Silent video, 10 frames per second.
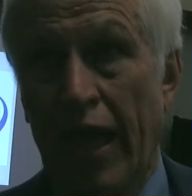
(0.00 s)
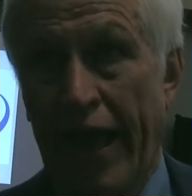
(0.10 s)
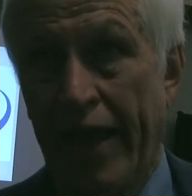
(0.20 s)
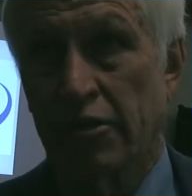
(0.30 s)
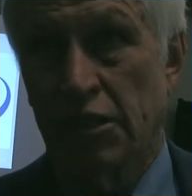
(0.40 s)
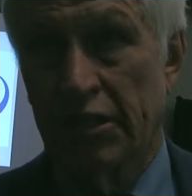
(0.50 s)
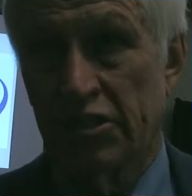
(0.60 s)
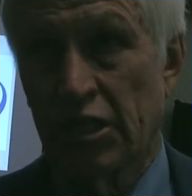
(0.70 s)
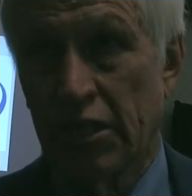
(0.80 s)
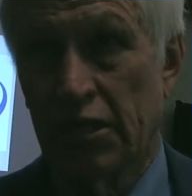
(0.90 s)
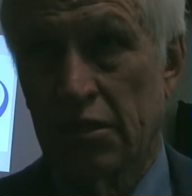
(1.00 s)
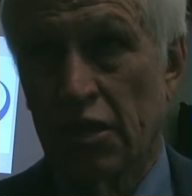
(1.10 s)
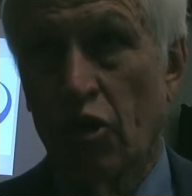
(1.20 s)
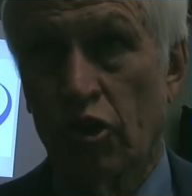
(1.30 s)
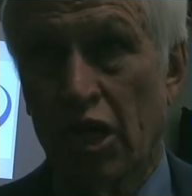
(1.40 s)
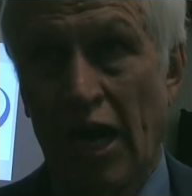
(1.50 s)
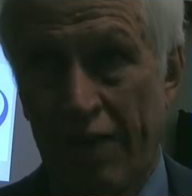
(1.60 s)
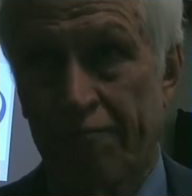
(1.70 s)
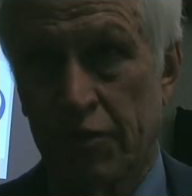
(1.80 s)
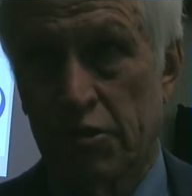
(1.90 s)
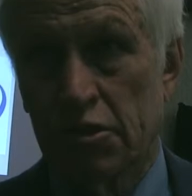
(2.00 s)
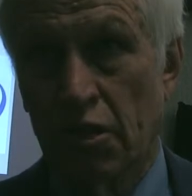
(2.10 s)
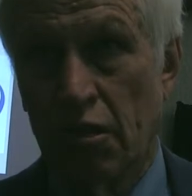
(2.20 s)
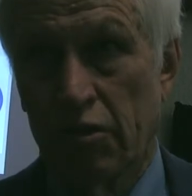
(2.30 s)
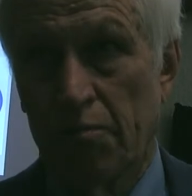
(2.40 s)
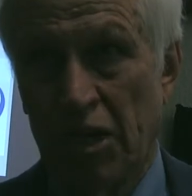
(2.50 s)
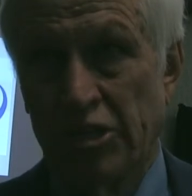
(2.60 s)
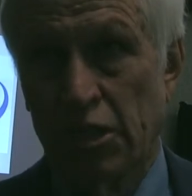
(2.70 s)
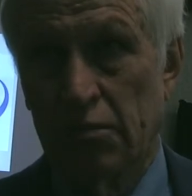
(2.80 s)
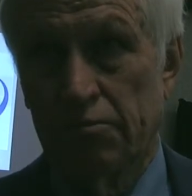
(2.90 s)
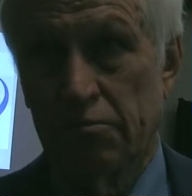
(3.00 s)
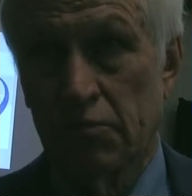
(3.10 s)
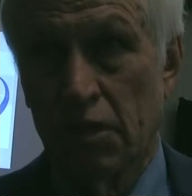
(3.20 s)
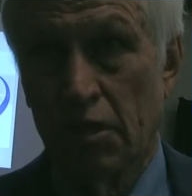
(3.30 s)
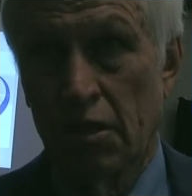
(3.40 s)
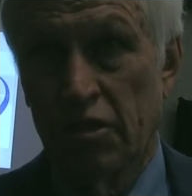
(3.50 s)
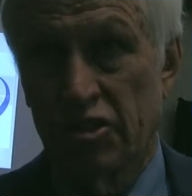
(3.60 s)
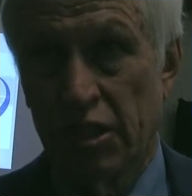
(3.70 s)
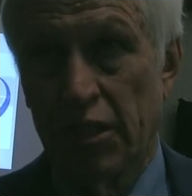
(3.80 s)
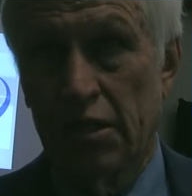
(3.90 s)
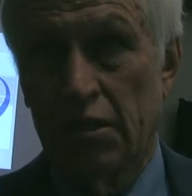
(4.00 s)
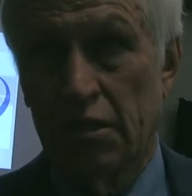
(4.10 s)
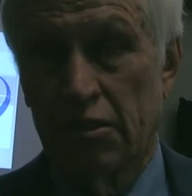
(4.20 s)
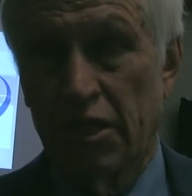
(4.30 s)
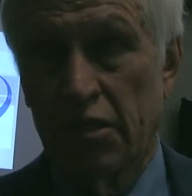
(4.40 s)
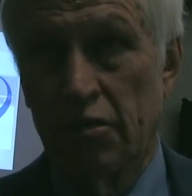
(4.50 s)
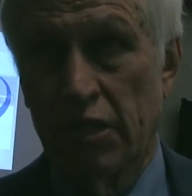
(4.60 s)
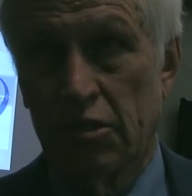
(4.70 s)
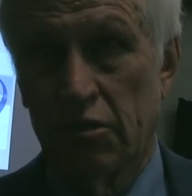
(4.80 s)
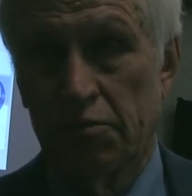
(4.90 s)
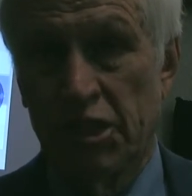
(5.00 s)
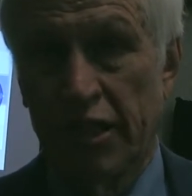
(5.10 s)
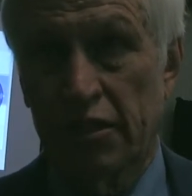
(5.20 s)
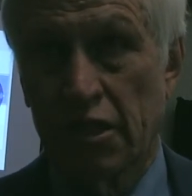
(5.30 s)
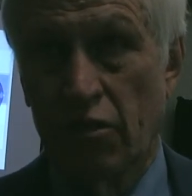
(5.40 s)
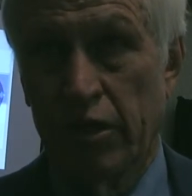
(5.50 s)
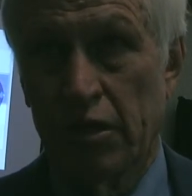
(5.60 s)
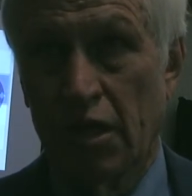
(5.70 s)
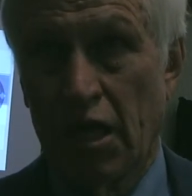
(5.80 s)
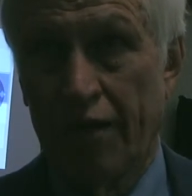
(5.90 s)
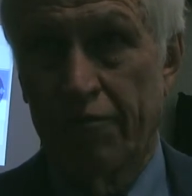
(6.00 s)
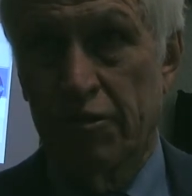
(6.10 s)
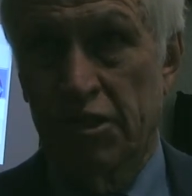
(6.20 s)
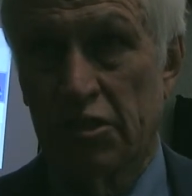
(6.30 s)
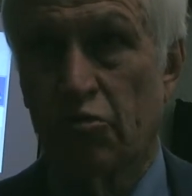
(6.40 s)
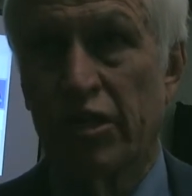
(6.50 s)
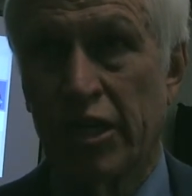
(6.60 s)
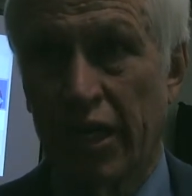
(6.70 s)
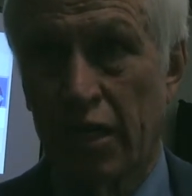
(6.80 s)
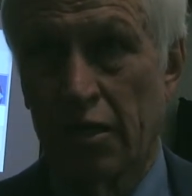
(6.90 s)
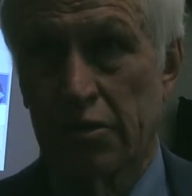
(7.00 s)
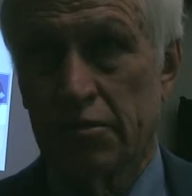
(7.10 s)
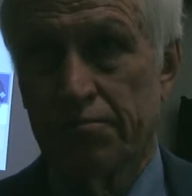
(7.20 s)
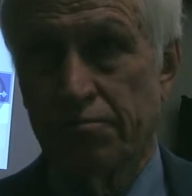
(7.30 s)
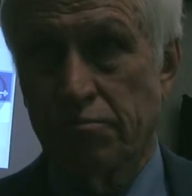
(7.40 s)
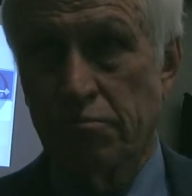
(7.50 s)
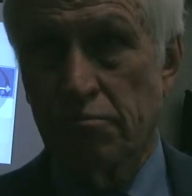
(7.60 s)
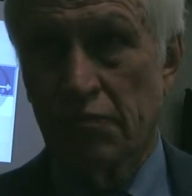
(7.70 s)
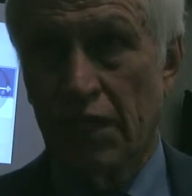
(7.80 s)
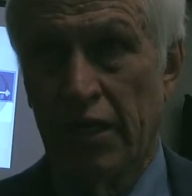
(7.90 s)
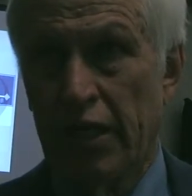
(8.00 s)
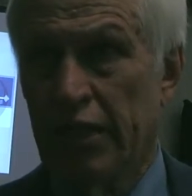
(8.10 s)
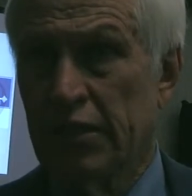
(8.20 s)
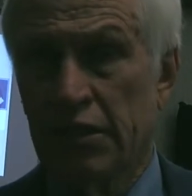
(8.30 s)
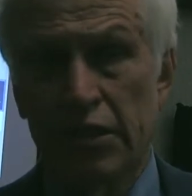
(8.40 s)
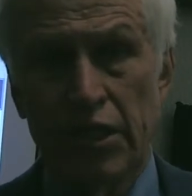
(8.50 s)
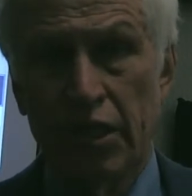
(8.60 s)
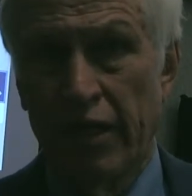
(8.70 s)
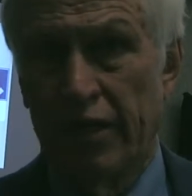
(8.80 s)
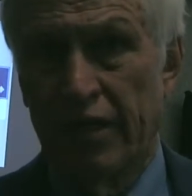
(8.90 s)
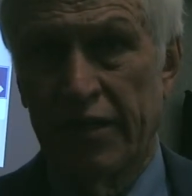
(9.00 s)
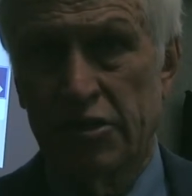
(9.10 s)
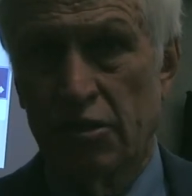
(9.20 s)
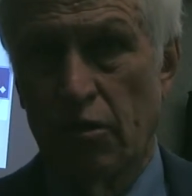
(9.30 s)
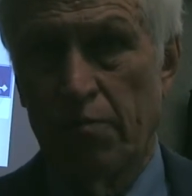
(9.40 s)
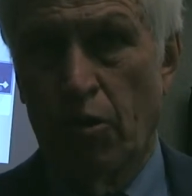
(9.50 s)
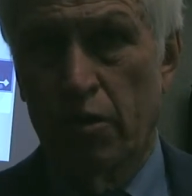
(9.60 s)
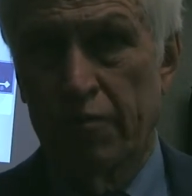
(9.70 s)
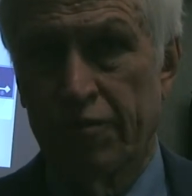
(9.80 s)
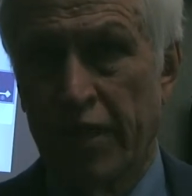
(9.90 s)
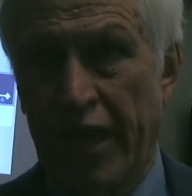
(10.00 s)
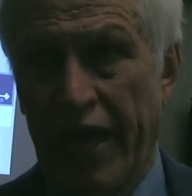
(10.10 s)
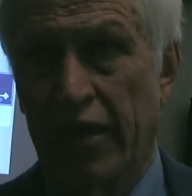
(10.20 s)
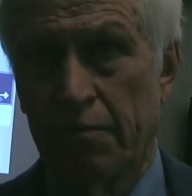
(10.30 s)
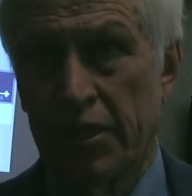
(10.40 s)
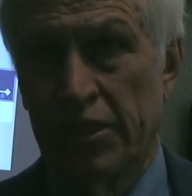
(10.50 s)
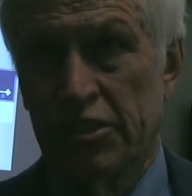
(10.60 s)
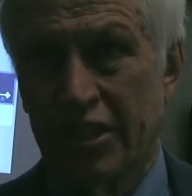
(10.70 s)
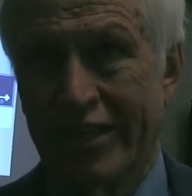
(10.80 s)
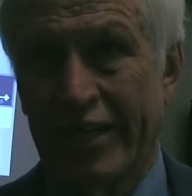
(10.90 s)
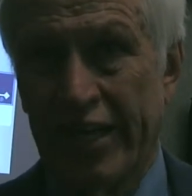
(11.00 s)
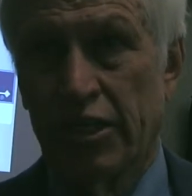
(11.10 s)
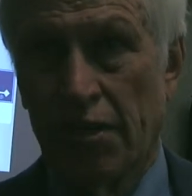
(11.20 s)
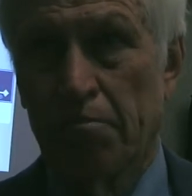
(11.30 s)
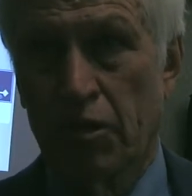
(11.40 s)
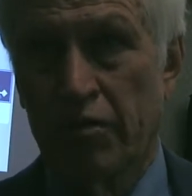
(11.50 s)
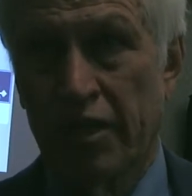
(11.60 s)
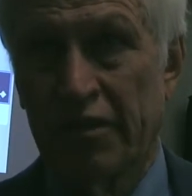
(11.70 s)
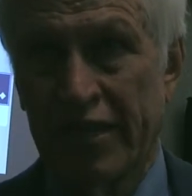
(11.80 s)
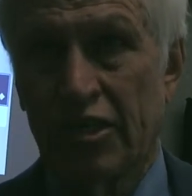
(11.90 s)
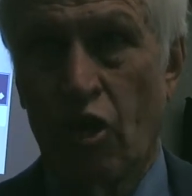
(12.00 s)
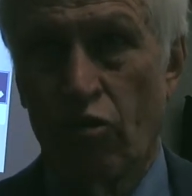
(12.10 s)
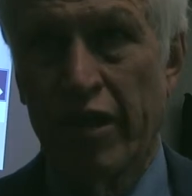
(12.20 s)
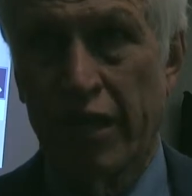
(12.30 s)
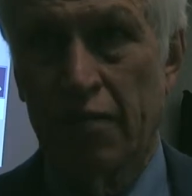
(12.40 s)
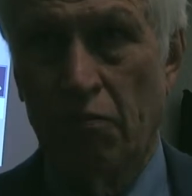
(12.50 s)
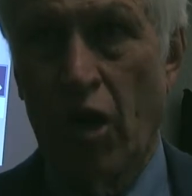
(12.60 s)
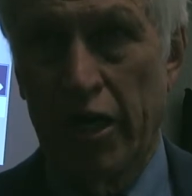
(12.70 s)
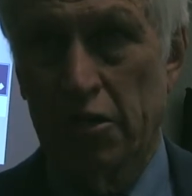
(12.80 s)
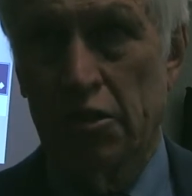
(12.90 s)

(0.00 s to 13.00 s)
House and Senate to go to conference on the budget. The Senate continuing to object to going to conference is ridiculous. And, and it's so important for the Ag Committees to get a number that they know they can mark